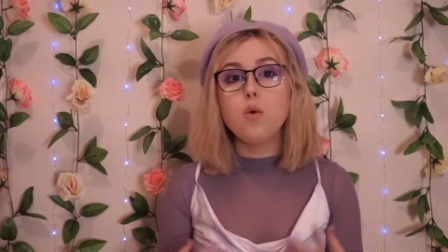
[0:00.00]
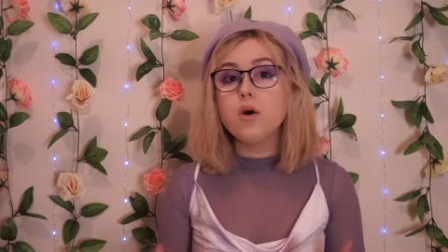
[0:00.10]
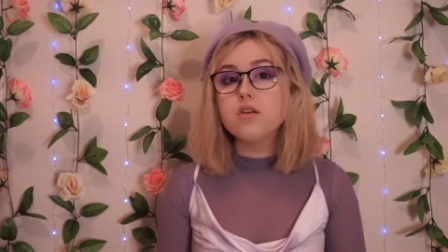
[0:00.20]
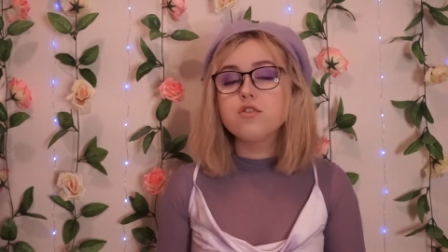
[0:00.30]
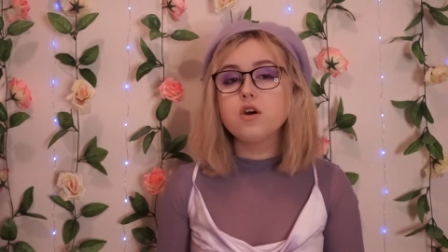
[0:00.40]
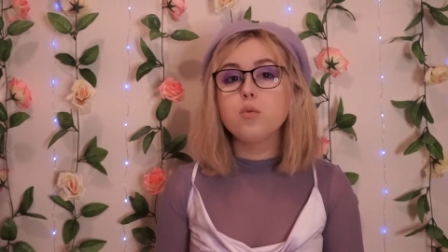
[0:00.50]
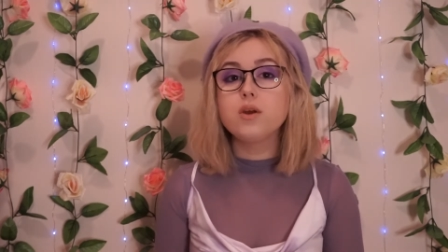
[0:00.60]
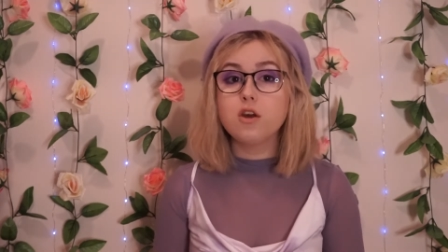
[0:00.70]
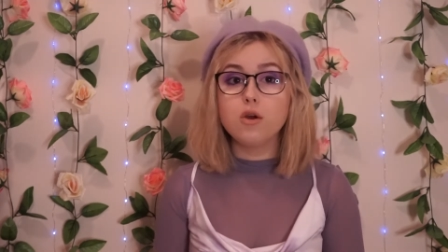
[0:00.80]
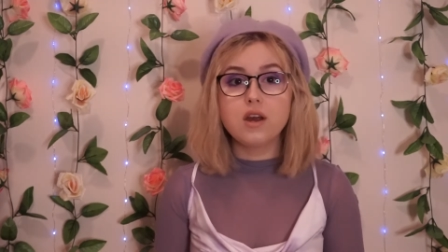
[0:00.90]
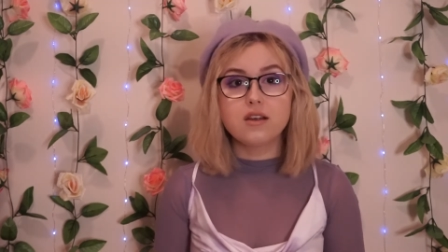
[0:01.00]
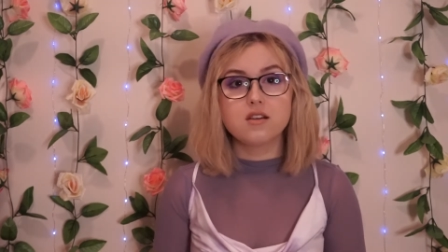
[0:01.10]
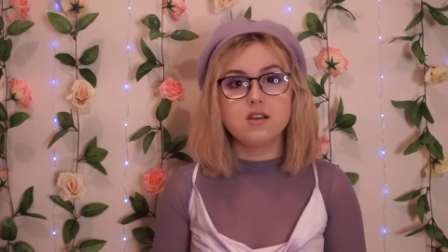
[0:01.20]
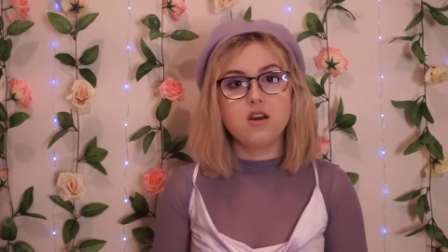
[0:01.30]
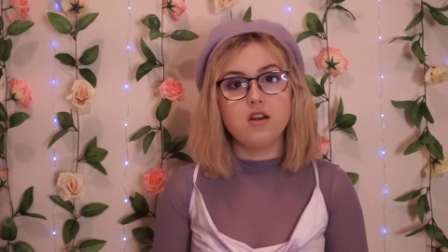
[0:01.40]
One film we know
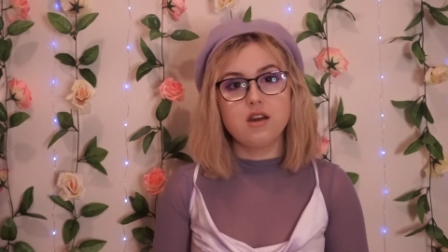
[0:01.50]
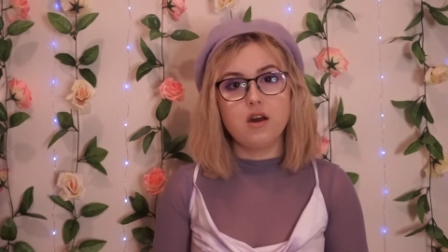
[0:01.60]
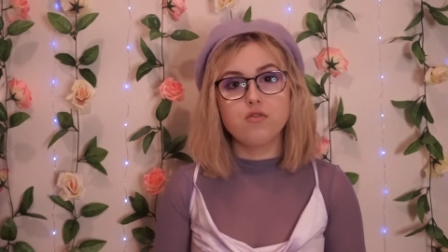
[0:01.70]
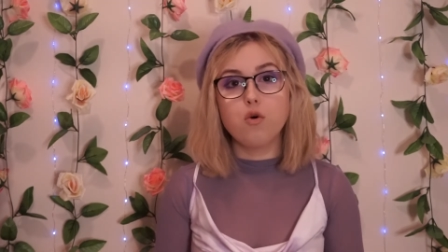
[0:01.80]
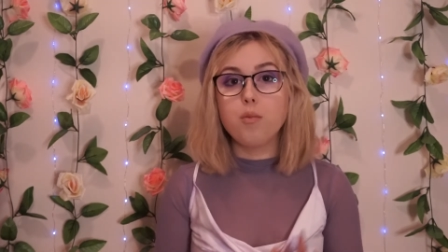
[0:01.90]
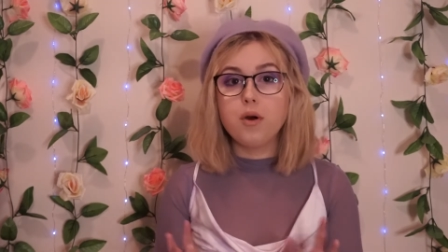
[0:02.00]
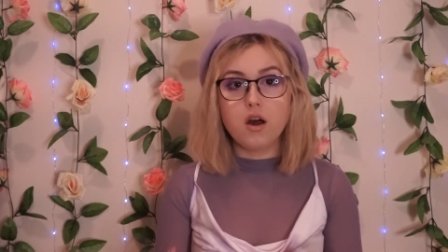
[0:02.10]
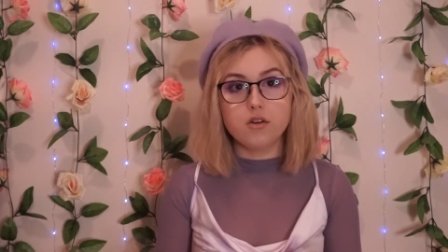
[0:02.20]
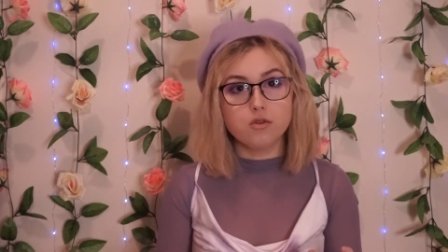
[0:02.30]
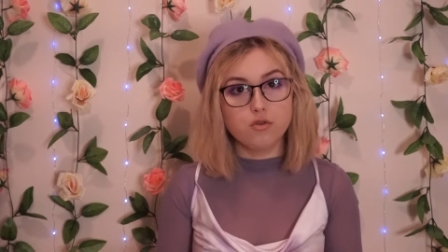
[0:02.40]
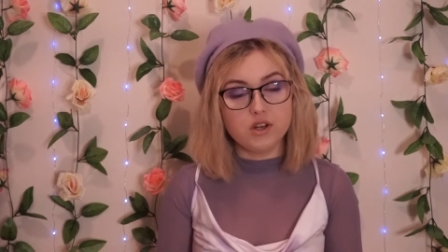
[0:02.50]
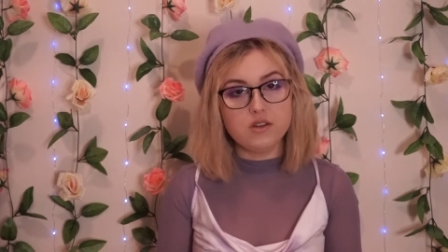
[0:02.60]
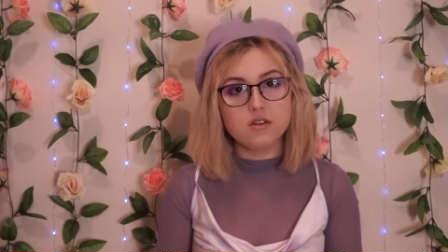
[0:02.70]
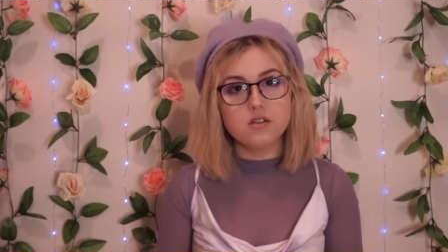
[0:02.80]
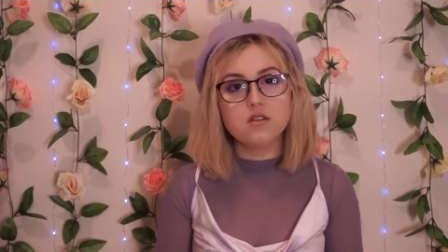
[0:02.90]
Natalie turned down for personal
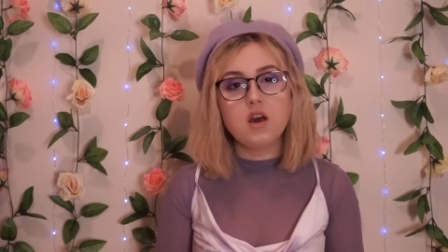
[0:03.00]
reasons